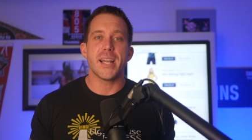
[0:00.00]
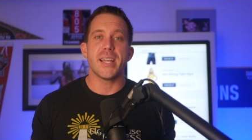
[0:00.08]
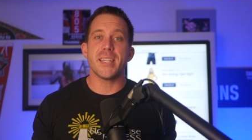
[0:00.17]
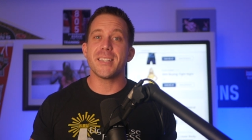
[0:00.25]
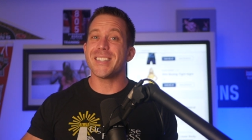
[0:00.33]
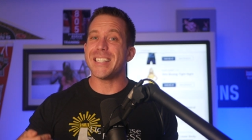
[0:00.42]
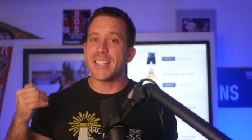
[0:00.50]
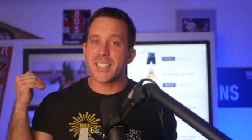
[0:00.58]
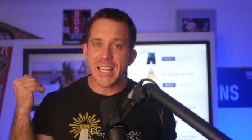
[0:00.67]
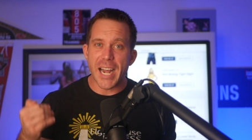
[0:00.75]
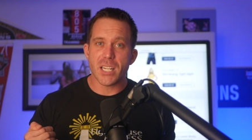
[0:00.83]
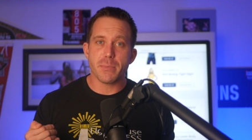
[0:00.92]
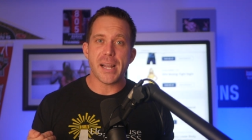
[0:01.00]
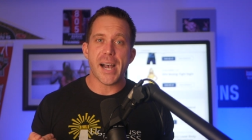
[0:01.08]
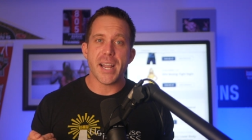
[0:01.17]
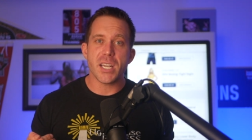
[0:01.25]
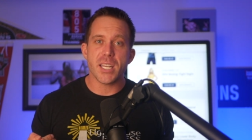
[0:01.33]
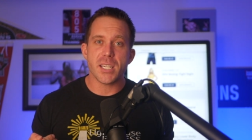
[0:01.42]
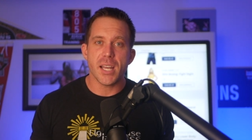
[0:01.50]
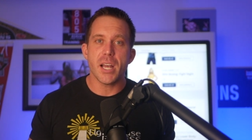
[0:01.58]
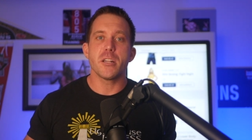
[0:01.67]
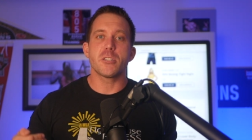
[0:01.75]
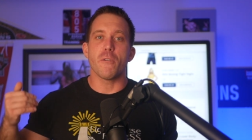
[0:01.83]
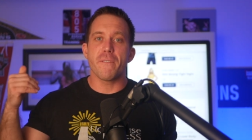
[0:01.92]
This is the science behind it.
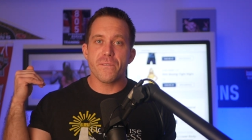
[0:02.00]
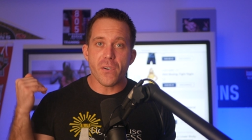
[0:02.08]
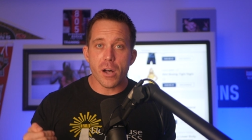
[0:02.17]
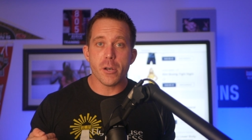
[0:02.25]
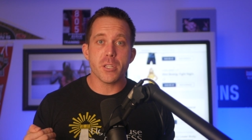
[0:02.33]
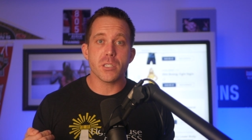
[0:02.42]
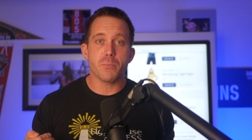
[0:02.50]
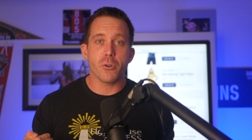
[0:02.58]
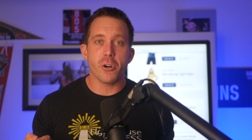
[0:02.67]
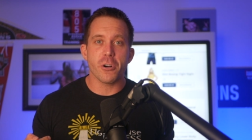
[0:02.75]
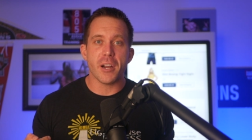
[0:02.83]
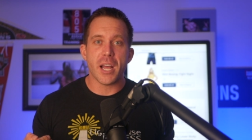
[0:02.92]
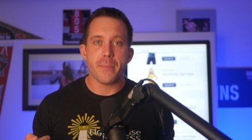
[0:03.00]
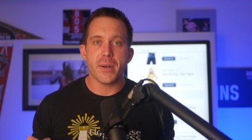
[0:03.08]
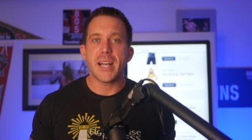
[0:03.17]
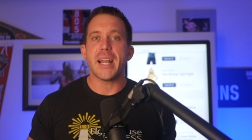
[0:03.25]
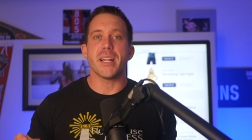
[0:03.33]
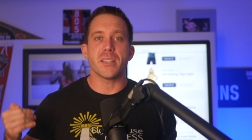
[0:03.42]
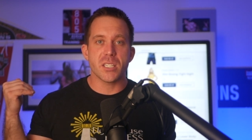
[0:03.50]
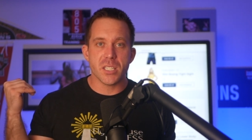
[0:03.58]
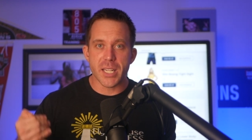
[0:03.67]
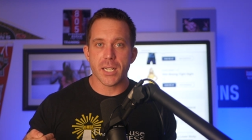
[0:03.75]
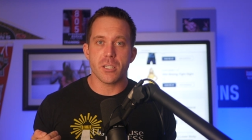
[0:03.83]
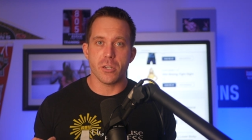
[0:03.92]
So follow this program and
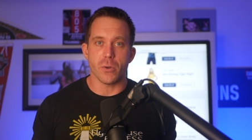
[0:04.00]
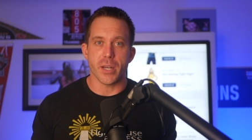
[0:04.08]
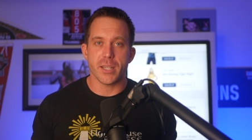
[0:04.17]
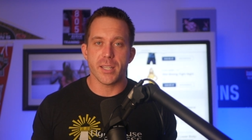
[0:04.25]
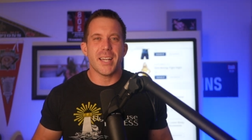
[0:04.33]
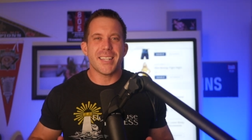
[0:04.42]
stick to it.